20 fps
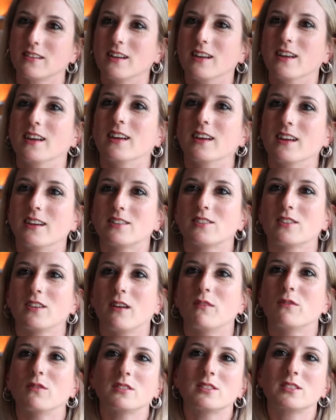
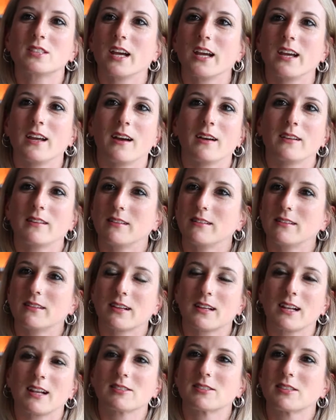I would say the
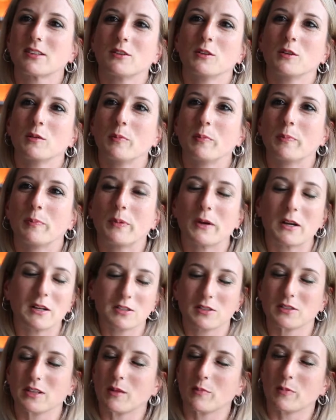classical
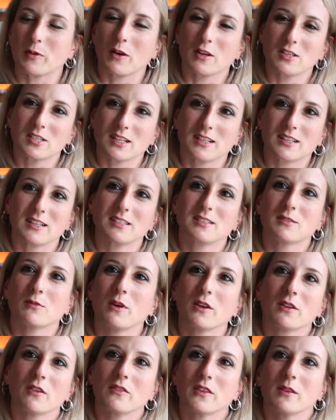personal project is
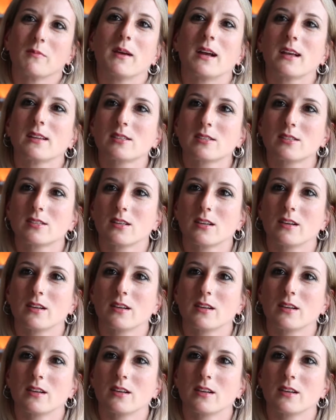one of the best